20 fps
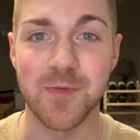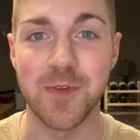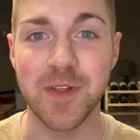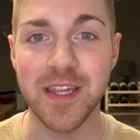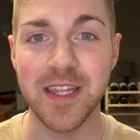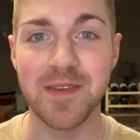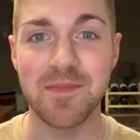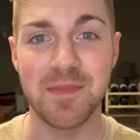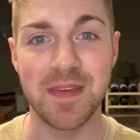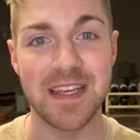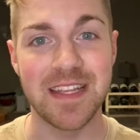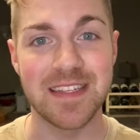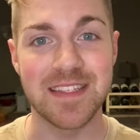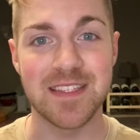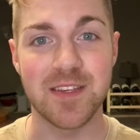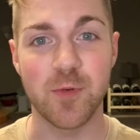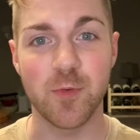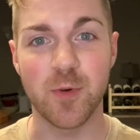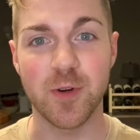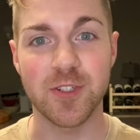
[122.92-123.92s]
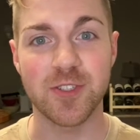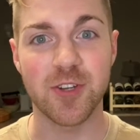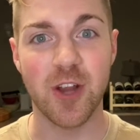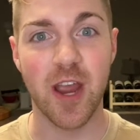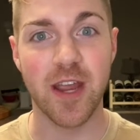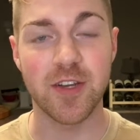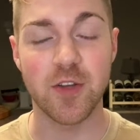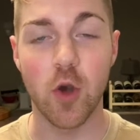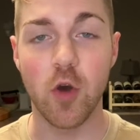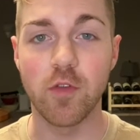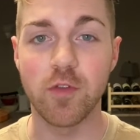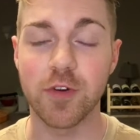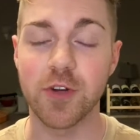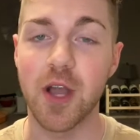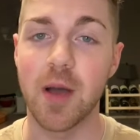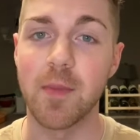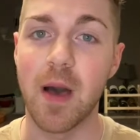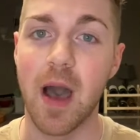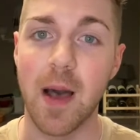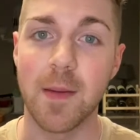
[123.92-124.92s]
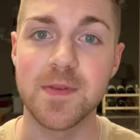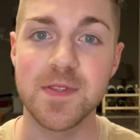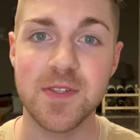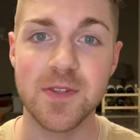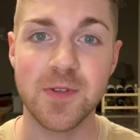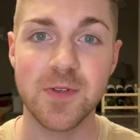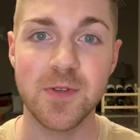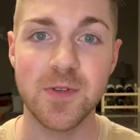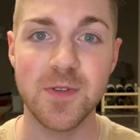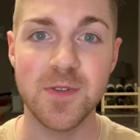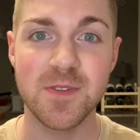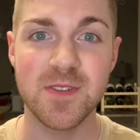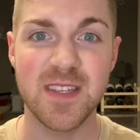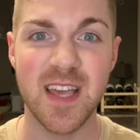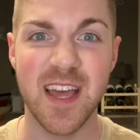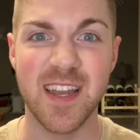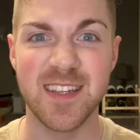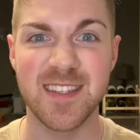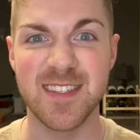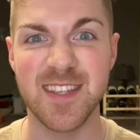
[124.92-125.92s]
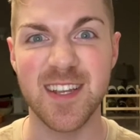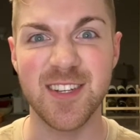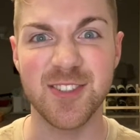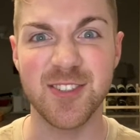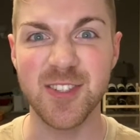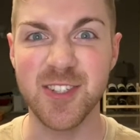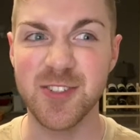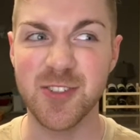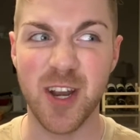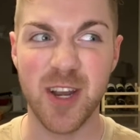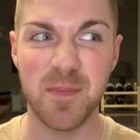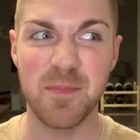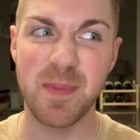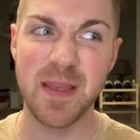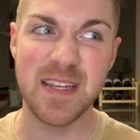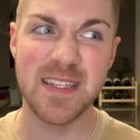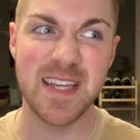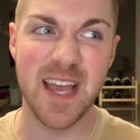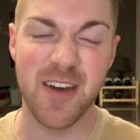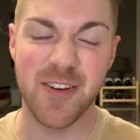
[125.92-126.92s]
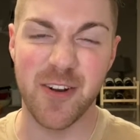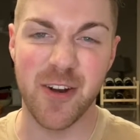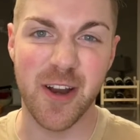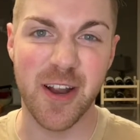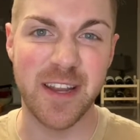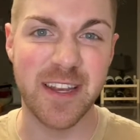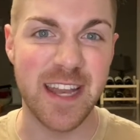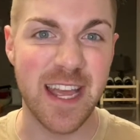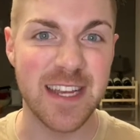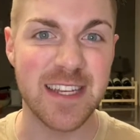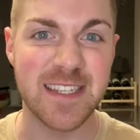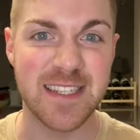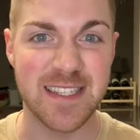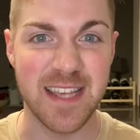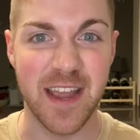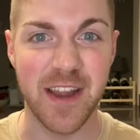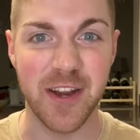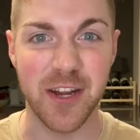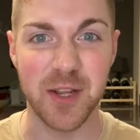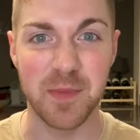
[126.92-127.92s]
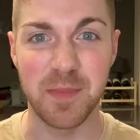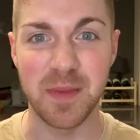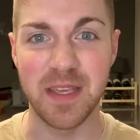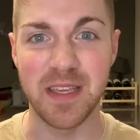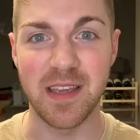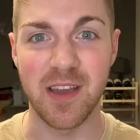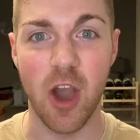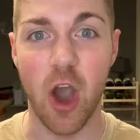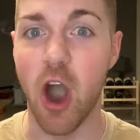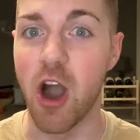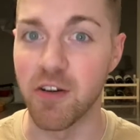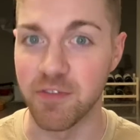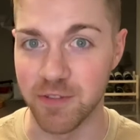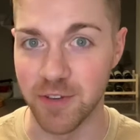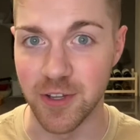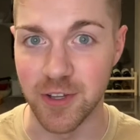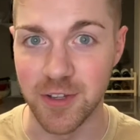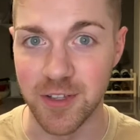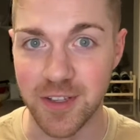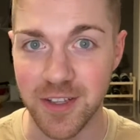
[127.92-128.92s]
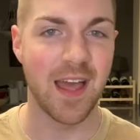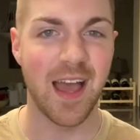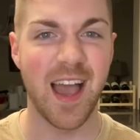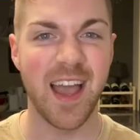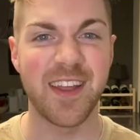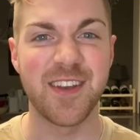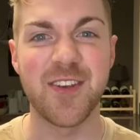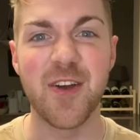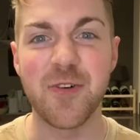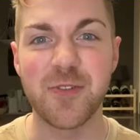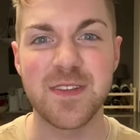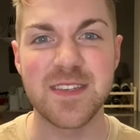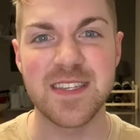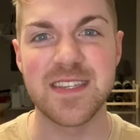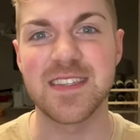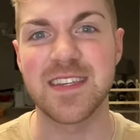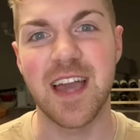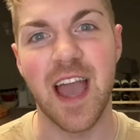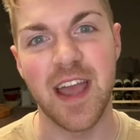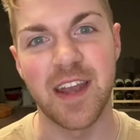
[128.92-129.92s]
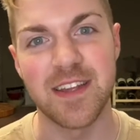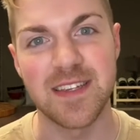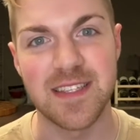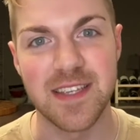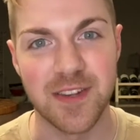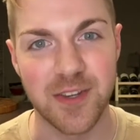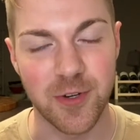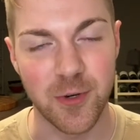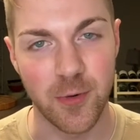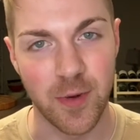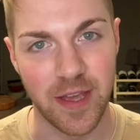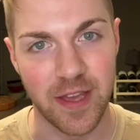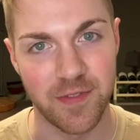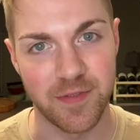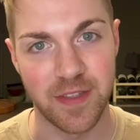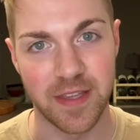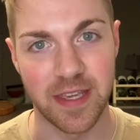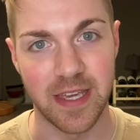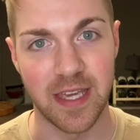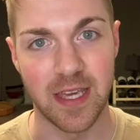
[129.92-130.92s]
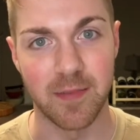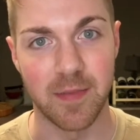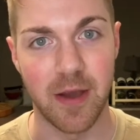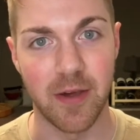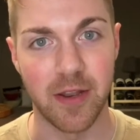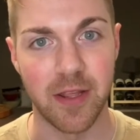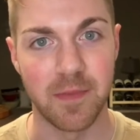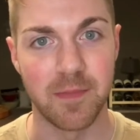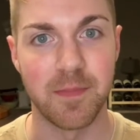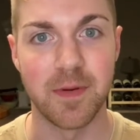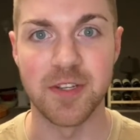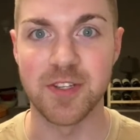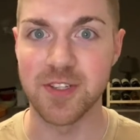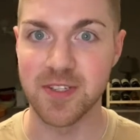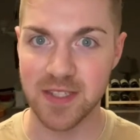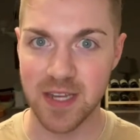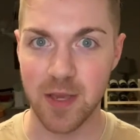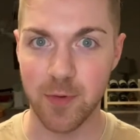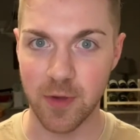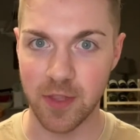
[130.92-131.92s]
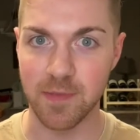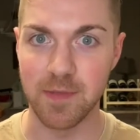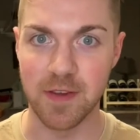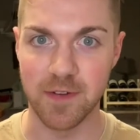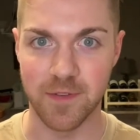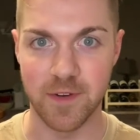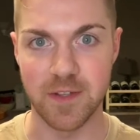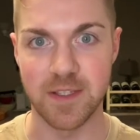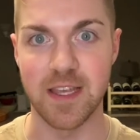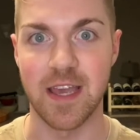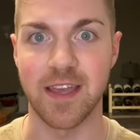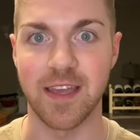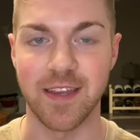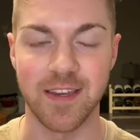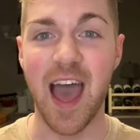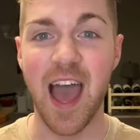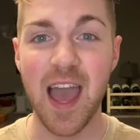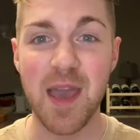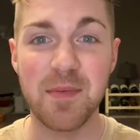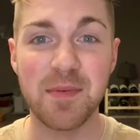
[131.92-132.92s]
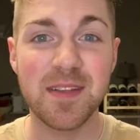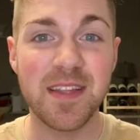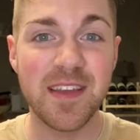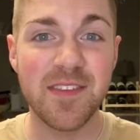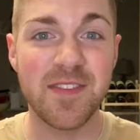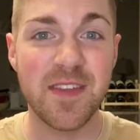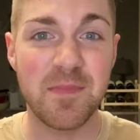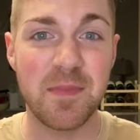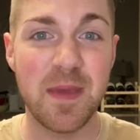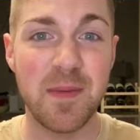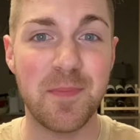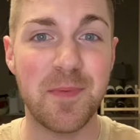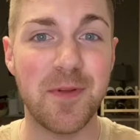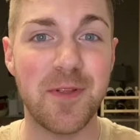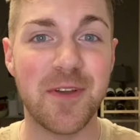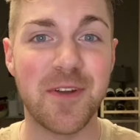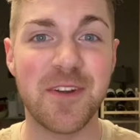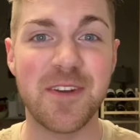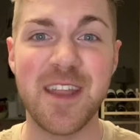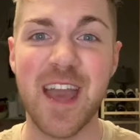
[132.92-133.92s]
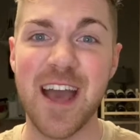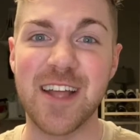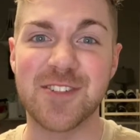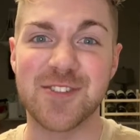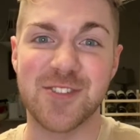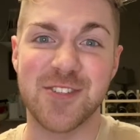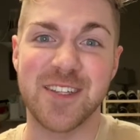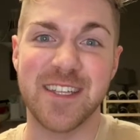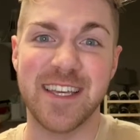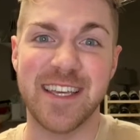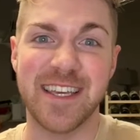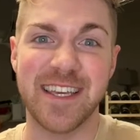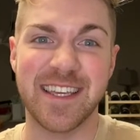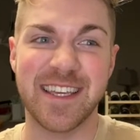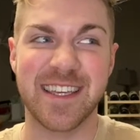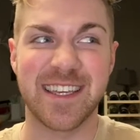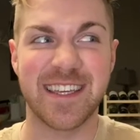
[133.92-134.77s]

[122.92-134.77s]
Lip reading: really means that we're trying to overcome obstacles and essentially try to beat down our innate desire to be awful. I know this is a kind of cynical way of thinking about it, but just stay with me for a second. I believe that people are naturally